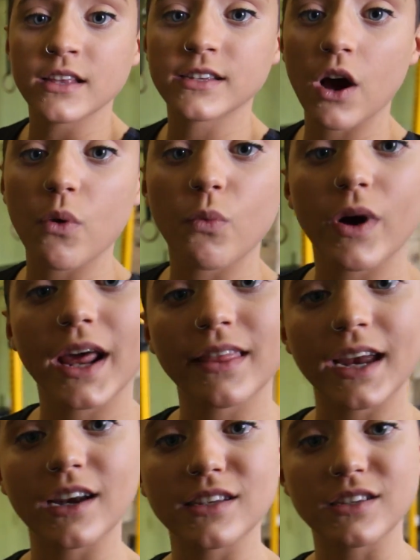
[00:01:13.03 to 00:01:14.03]
So what I'd
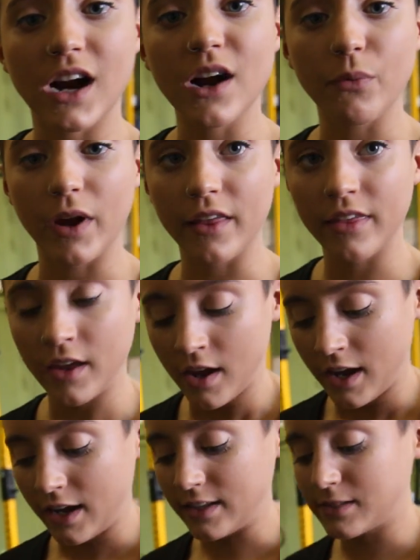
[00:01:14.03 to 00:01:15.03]
like you to start with
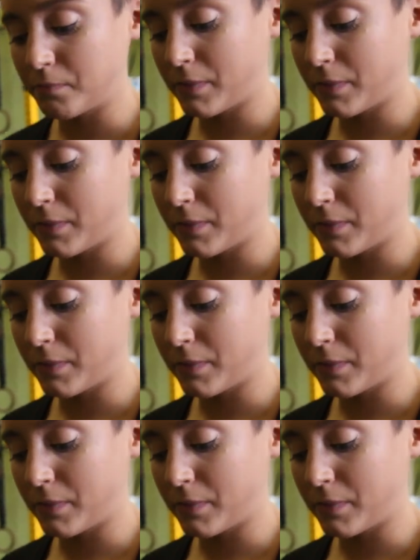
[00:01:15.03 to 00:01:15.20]
is